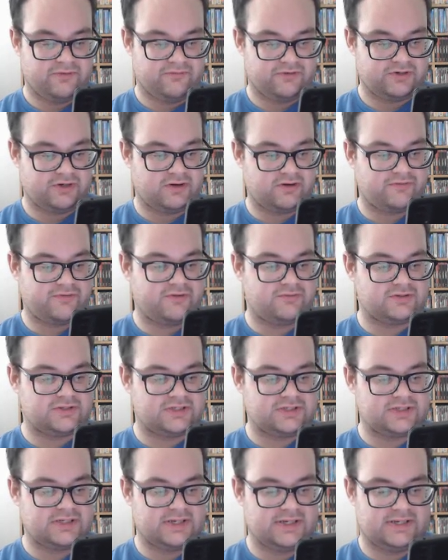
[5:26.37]
Photography was
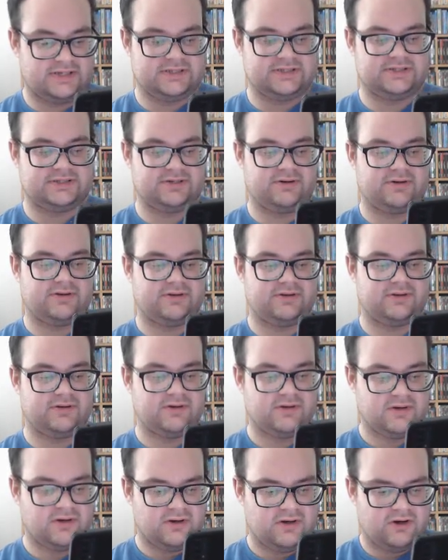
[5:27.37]
listed as starting
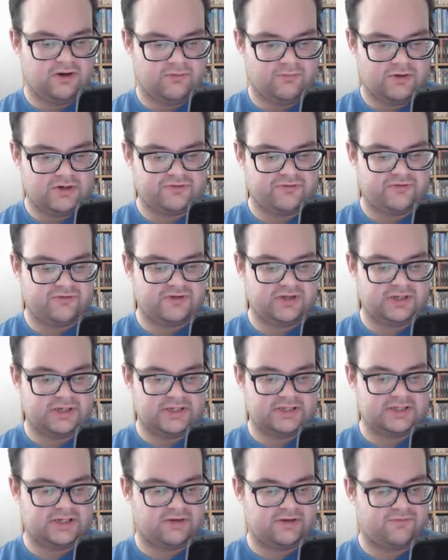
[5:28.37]
on March 15,
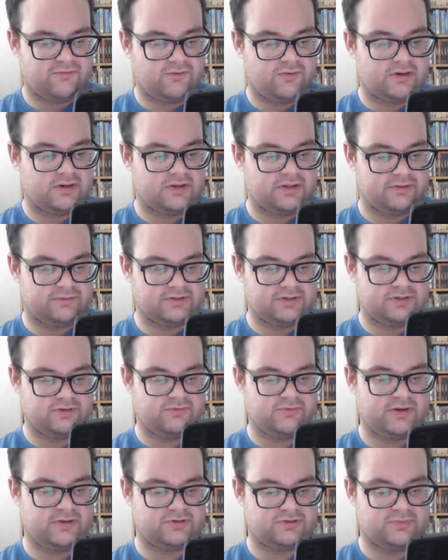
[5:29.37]
1994. The
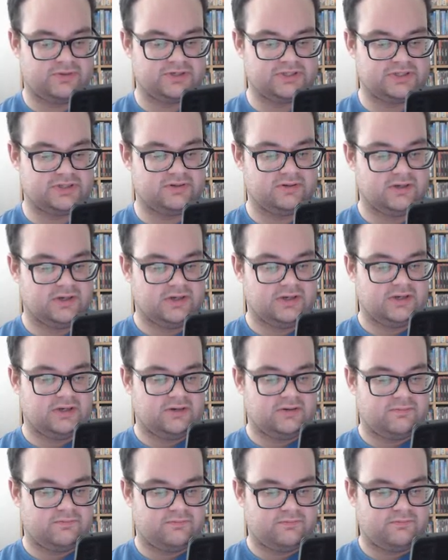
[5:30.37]
Returns ran with a budget
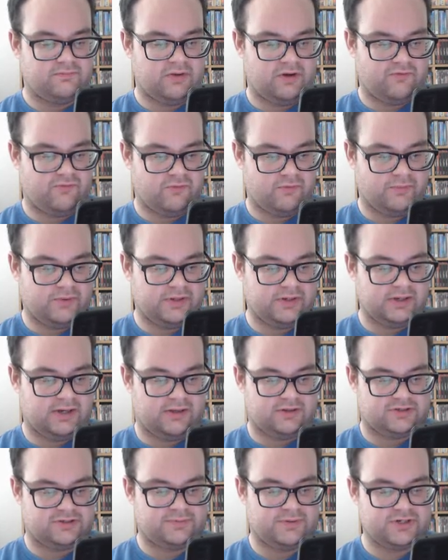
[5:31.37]
by $4 million.
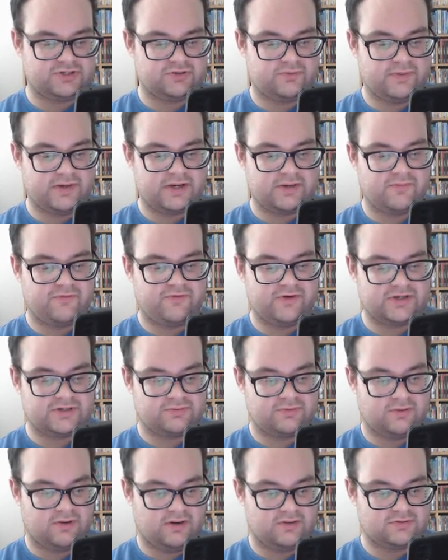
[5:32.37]
Special makeup effects
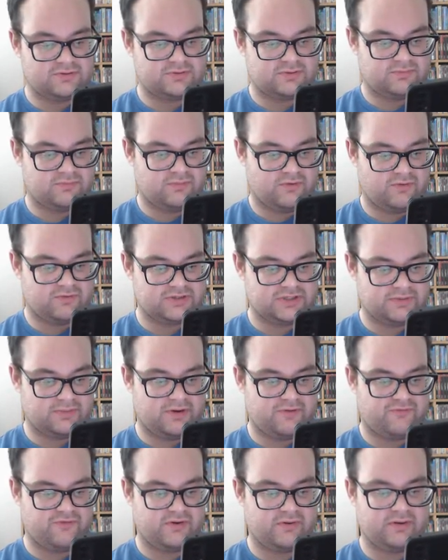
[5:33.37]
were overseen
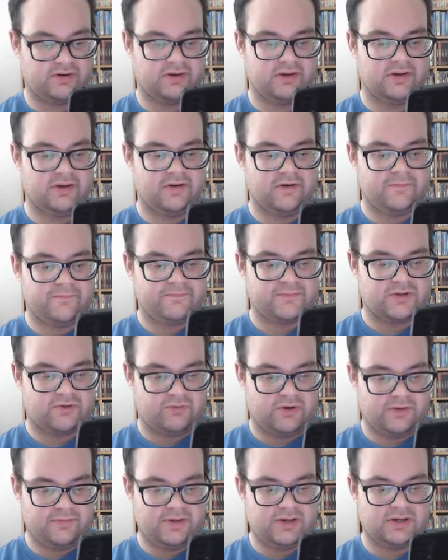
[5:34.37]
by frequent
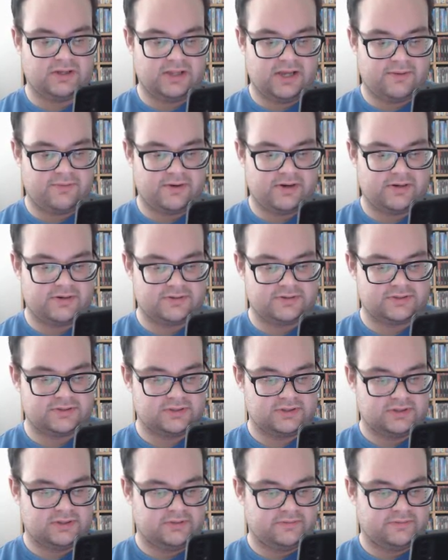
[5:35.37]
Raimi collaborators.